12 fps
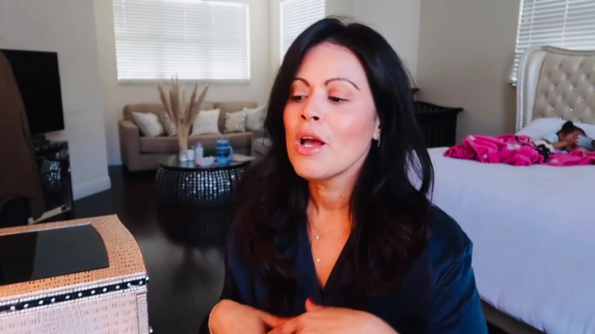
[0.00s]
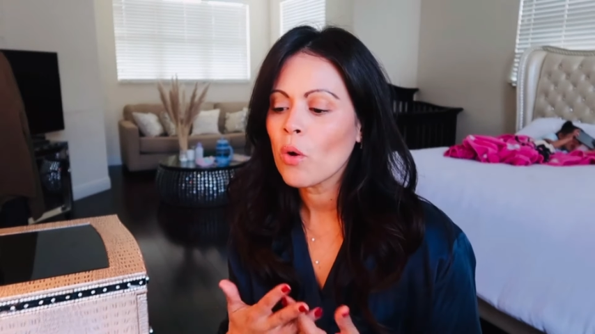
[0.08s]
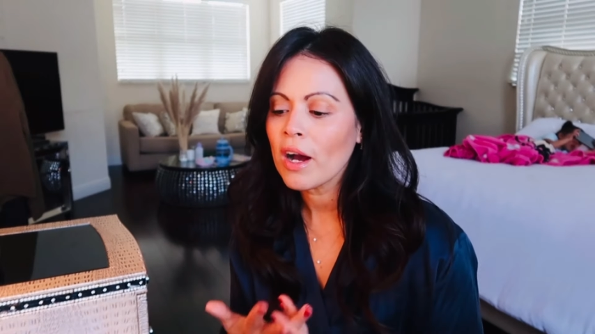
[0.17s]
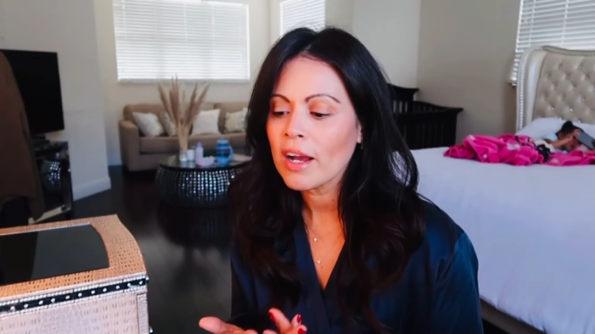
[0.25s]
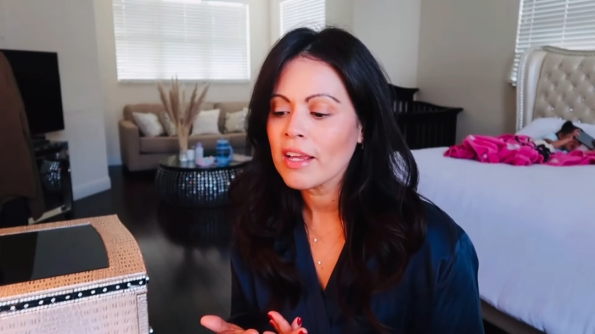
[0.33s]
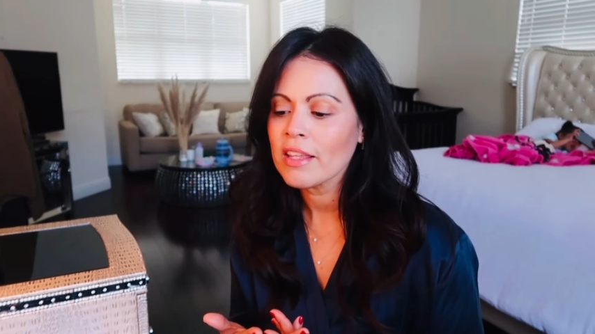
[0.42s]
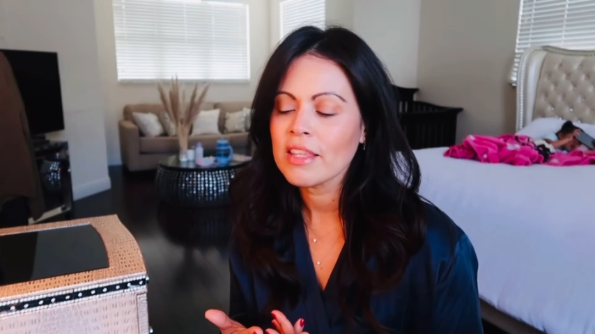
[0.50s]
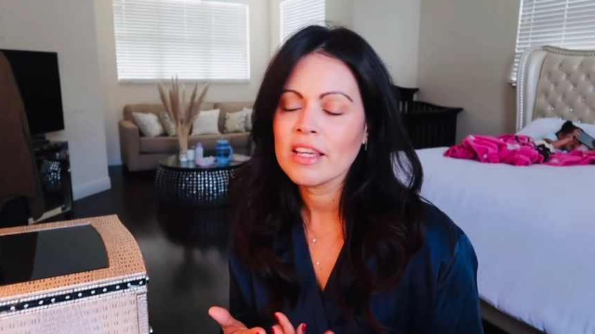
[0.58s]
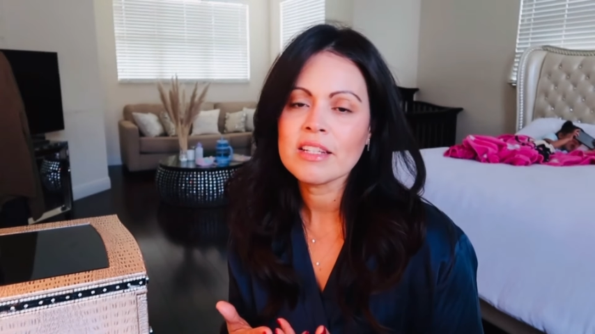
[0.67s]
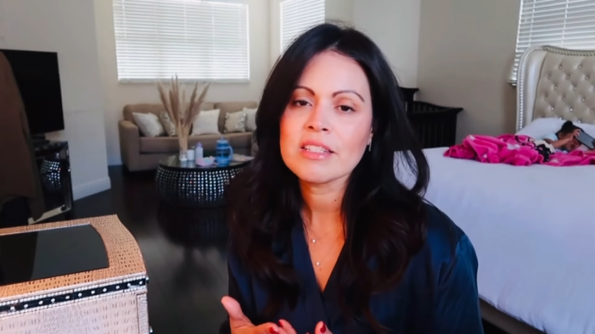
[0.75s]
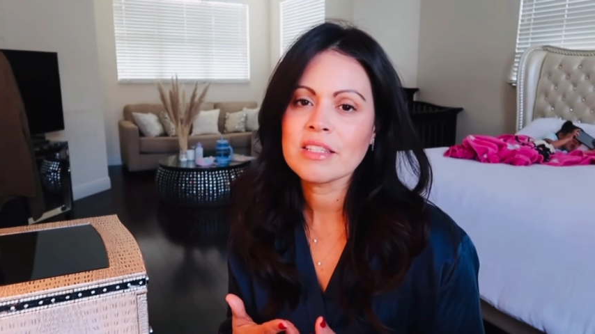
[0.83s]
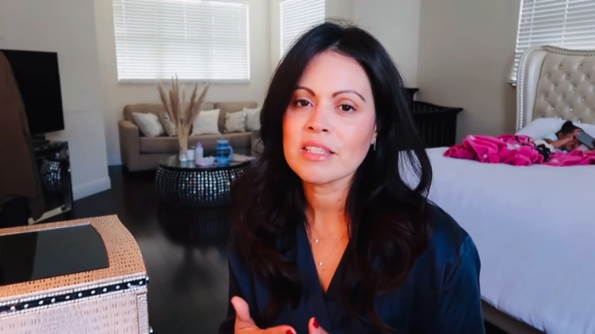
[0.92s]
why
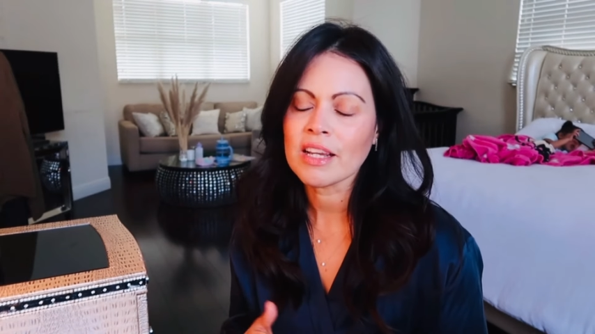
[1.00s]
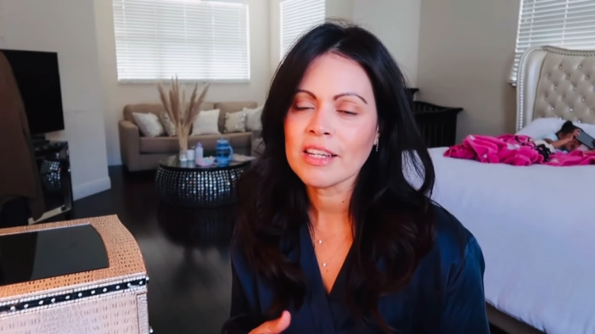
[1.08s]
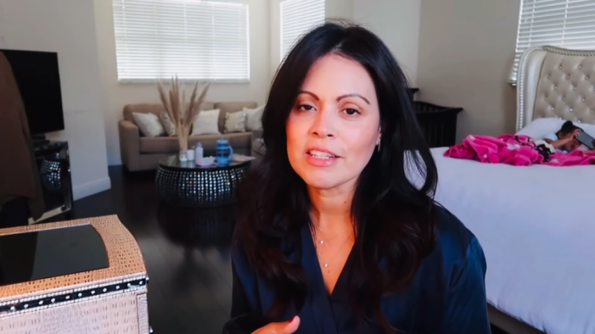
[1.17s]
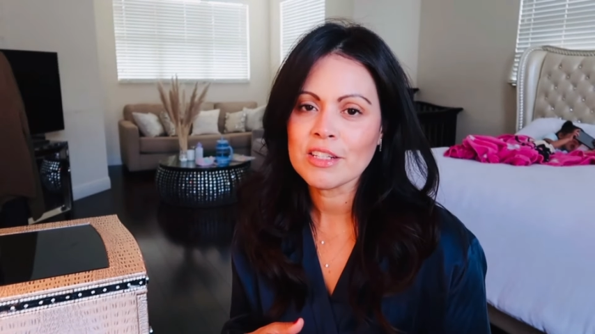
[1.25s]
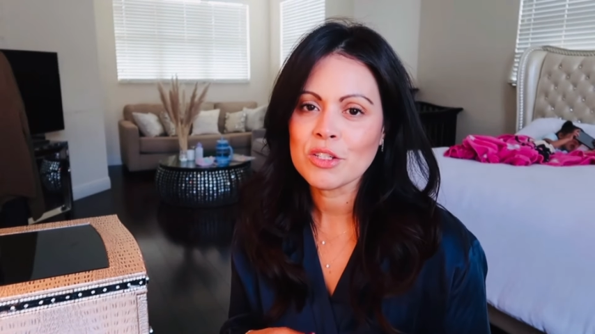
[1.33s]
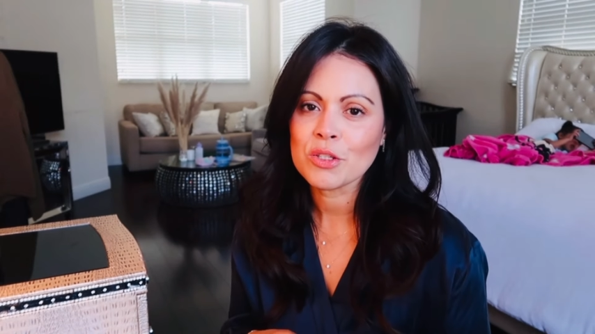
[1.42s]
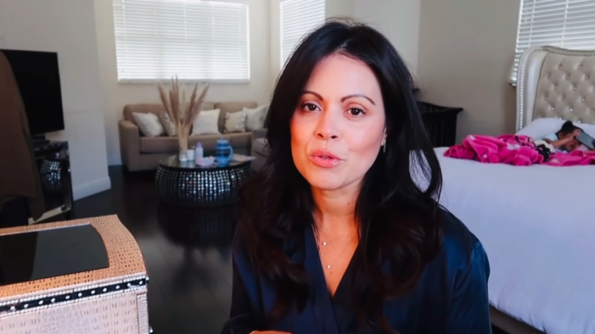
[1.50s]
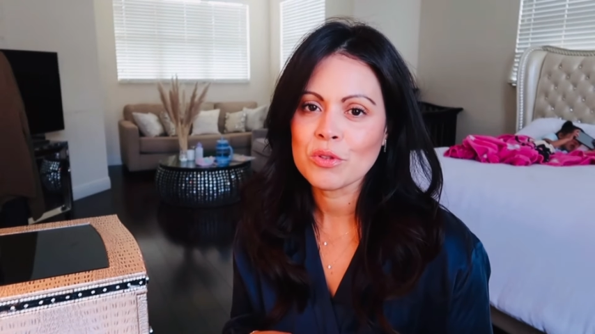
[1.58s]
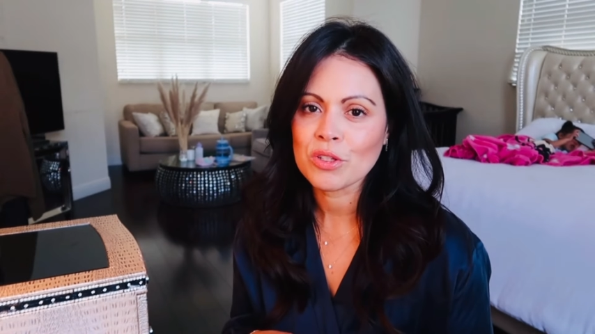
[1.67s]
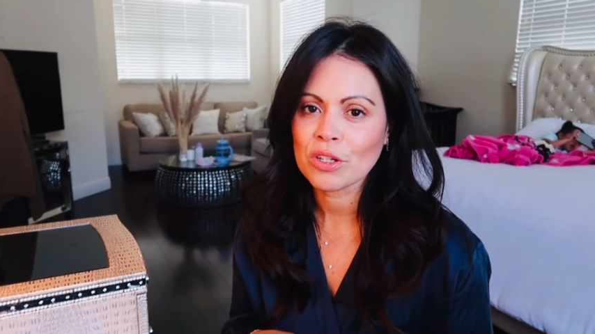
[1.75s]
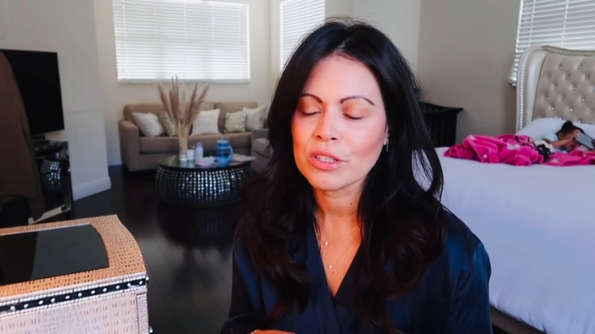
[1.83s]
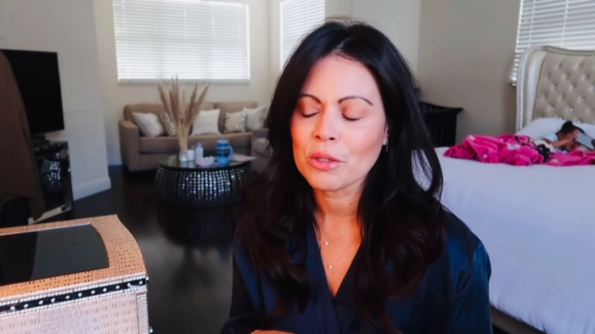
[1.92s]
they decided to
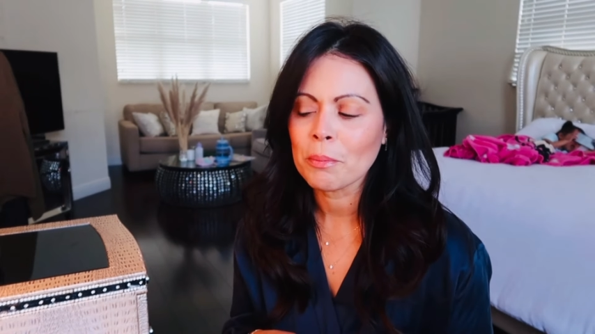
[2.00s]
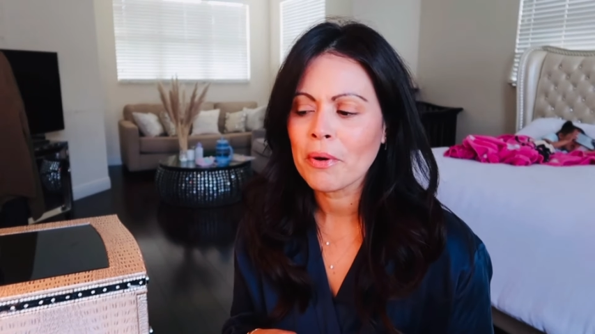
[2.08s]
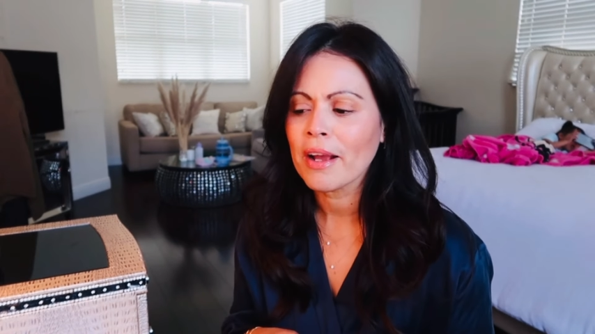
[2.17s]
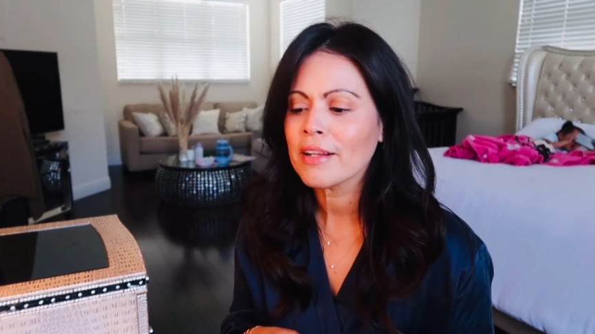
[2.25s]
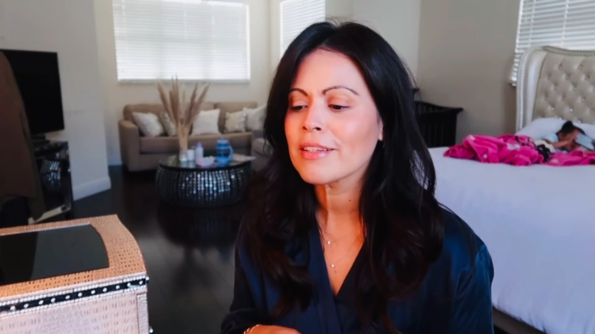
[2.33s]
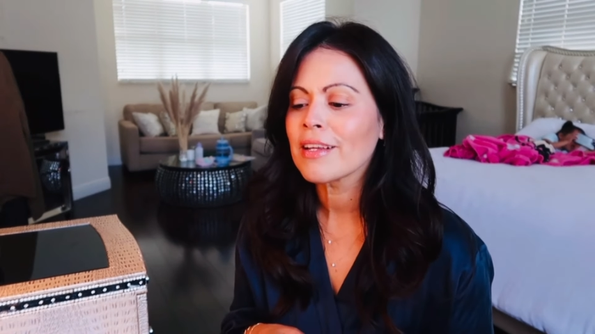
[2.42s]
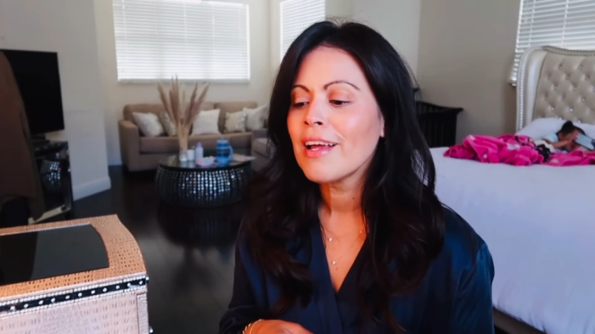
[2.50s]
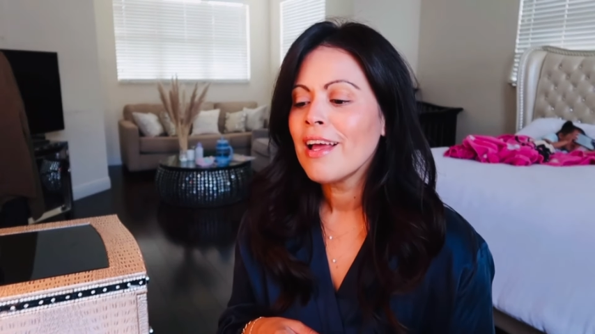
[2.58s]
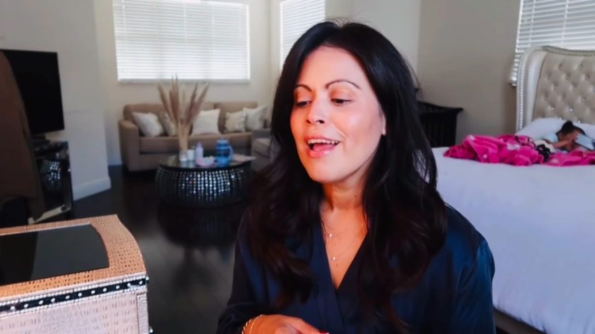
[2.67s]
start their brand,